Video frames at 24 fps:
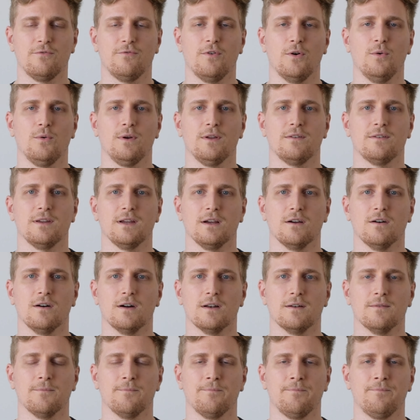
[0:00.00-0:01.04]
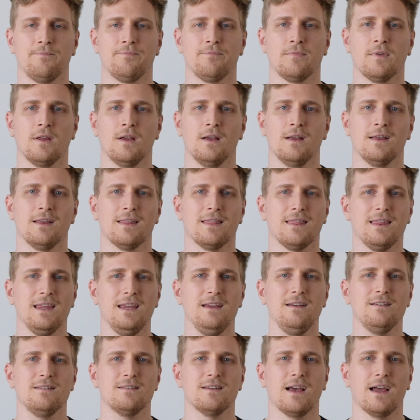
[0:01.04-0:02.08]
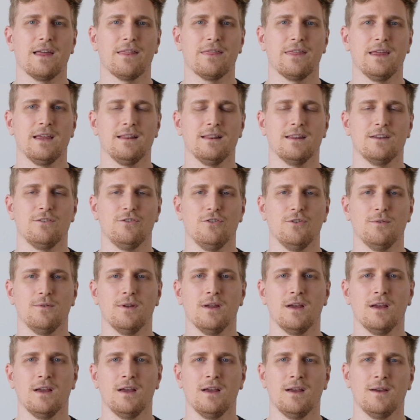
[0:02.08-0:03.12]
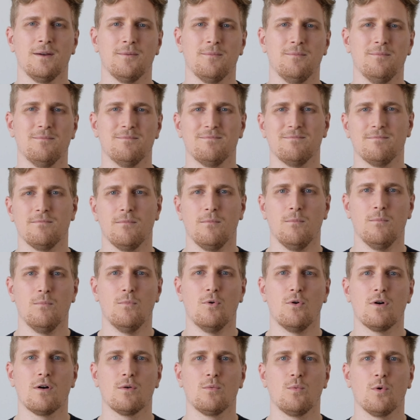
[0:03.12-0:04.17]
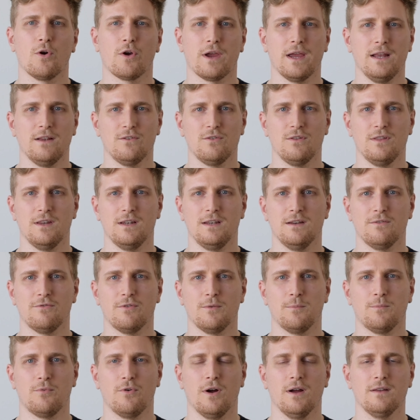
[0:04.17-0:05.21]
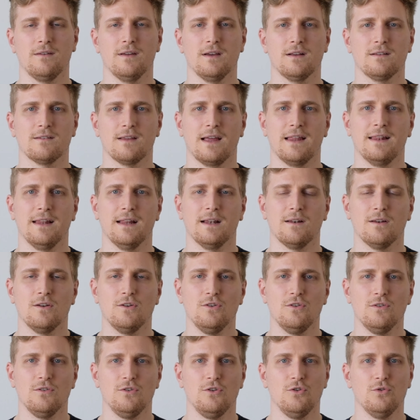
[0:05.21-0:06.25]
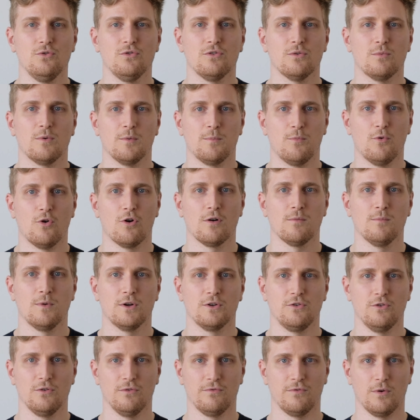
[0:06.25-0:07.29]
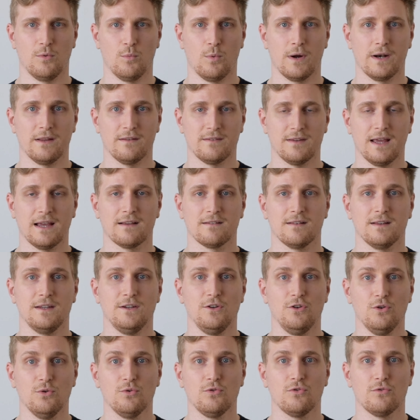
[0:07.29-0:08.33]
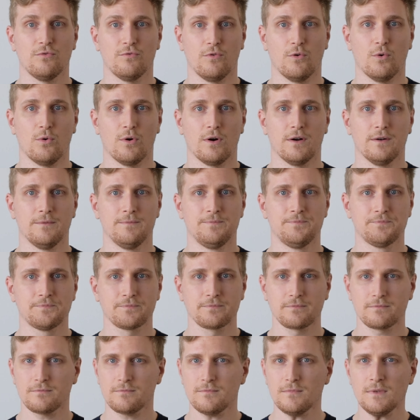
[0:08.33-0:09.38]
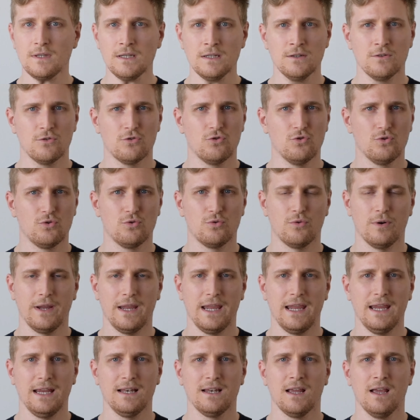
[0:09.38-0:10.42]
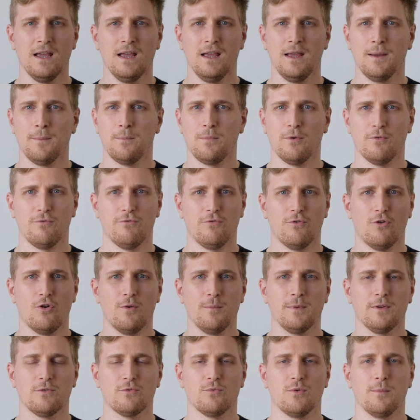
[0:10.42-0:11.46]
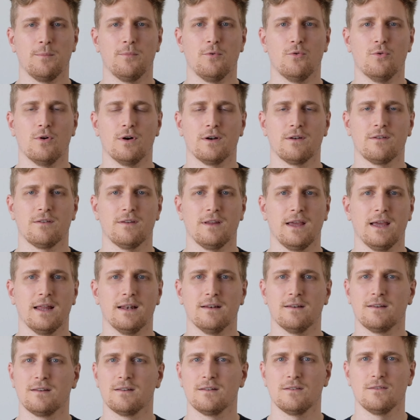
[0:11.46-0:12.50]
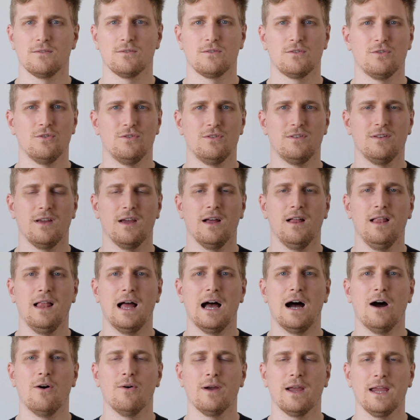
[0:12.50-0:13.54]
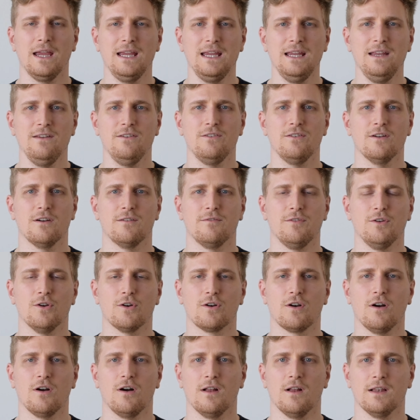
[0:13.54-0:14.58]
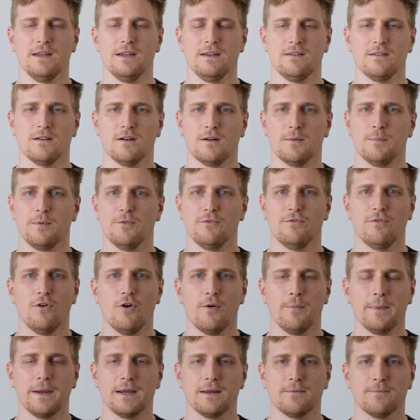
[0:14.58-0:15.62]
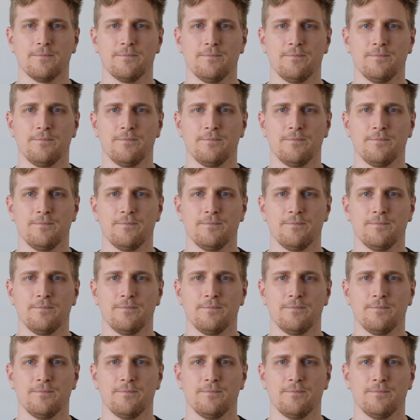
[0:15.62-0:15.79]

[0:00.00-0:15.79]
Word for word: focusing on? These, I think they should more work into the different projects and then use a report module for what it's actually used for, to create performance reports and to tell how each of your colleagues are performing.